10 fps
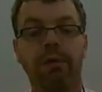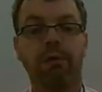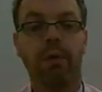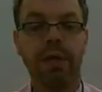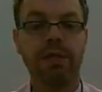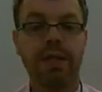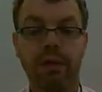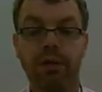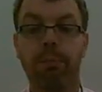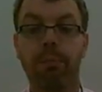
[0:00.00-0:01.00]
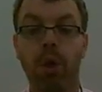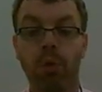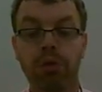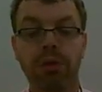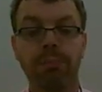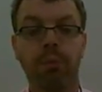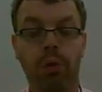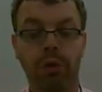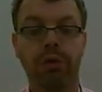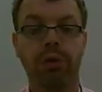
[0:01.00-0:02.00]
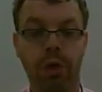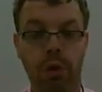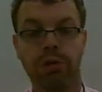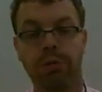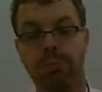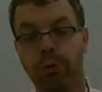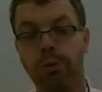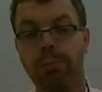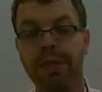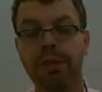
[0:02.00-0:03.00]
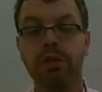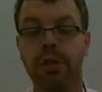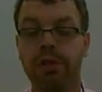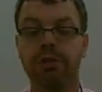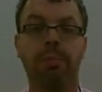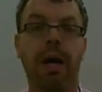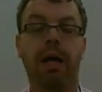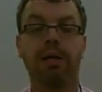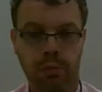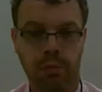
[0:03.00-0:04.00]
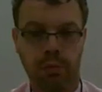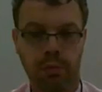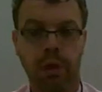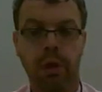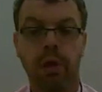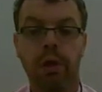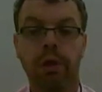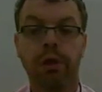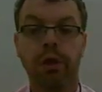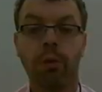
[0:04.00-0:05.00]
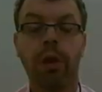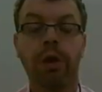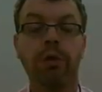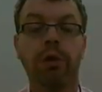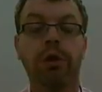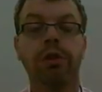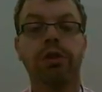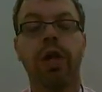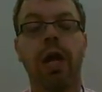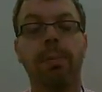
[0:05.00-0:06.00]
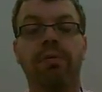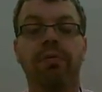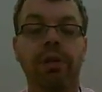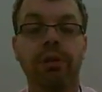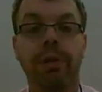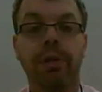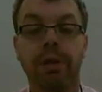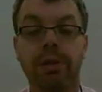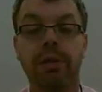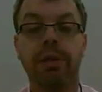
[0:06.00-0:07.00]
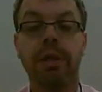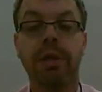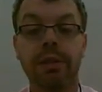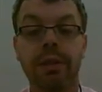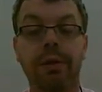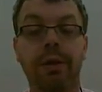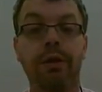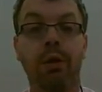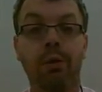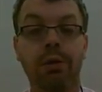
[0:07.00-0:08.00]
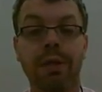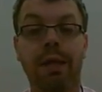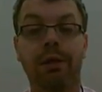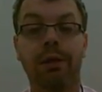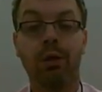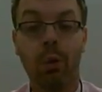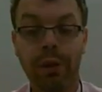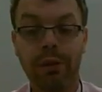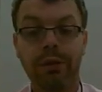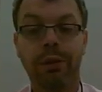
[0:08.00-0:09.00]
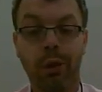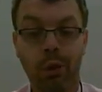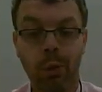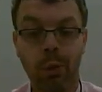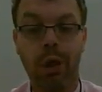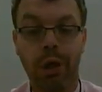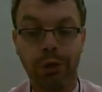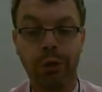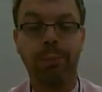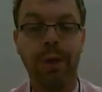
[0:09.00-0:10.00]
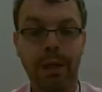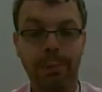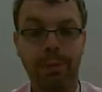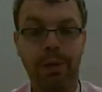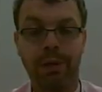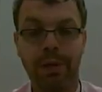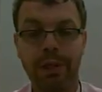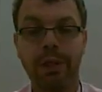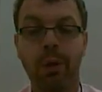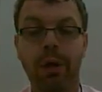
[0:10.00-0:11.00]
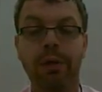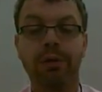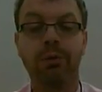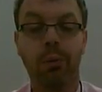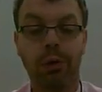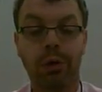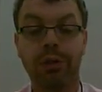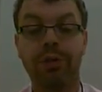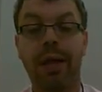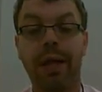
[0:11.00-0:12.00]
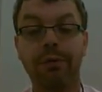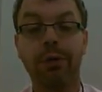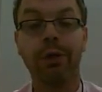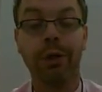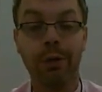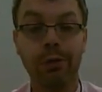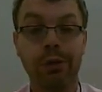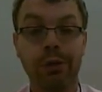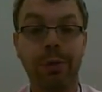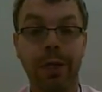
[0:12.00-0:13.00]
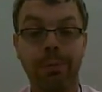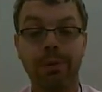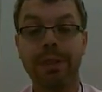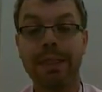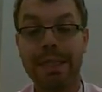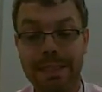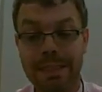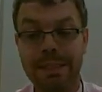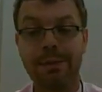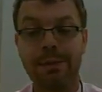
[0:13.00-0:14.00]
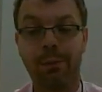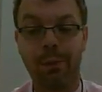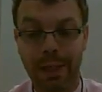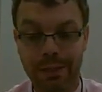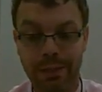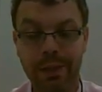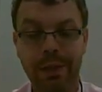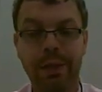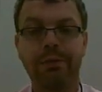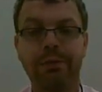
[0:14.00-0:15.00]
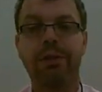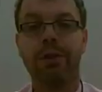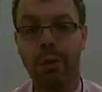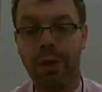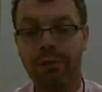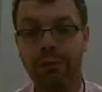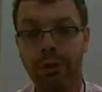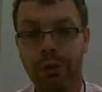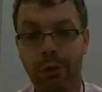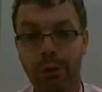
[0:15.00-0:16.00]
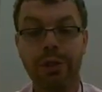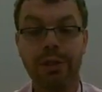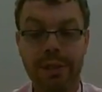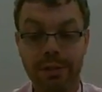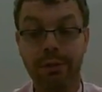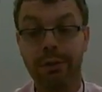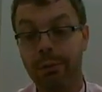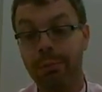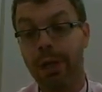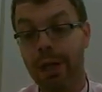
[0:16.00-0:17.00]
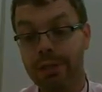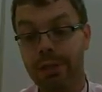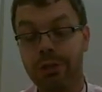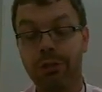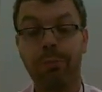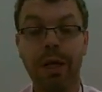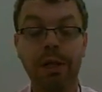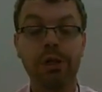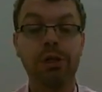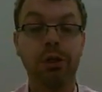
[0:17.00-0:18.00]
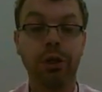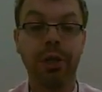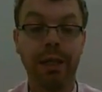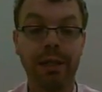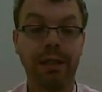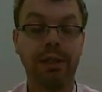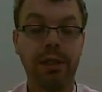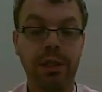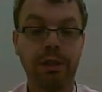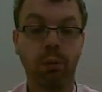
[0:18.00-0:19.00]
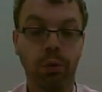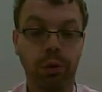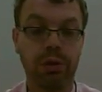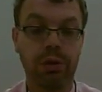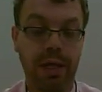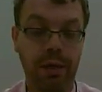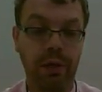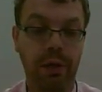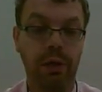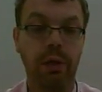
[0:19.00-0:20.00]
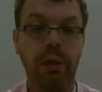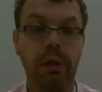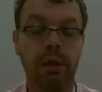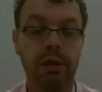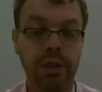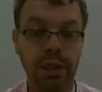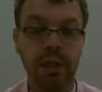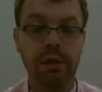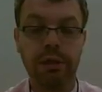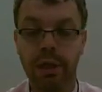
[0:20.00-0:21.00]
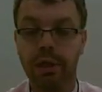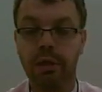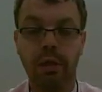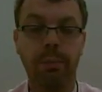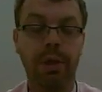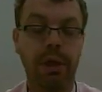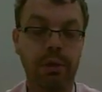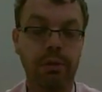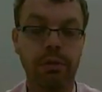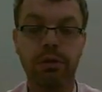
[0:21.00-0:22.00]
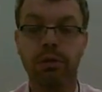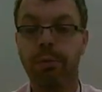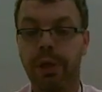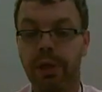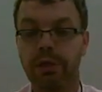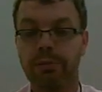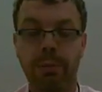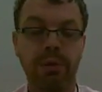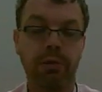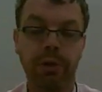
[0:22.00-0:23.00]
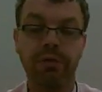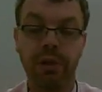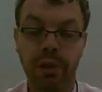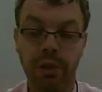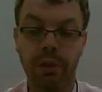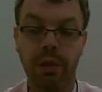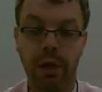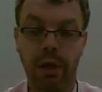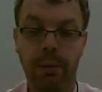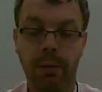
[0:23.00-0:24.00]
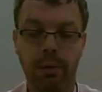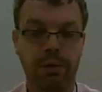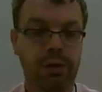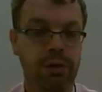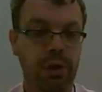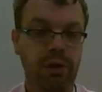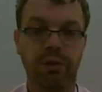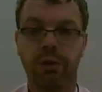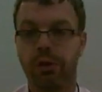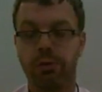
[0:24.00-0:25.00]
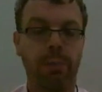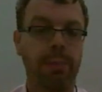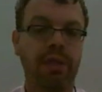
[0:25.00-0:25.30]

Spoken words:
write down the most important notes and put them into this box. You're going to want to do a good job of this because these are the notes that are going to go on your paper, and I think you know how this works. If you have good notes, your paper is easy to write. If you don't have good notes, it's a difficult process, so make sure you're getting the key words down there. Let's again take a minute to 2 minutes, maybe 3 if you need it. I'll let Mr. Sullivan Kirschbaum make that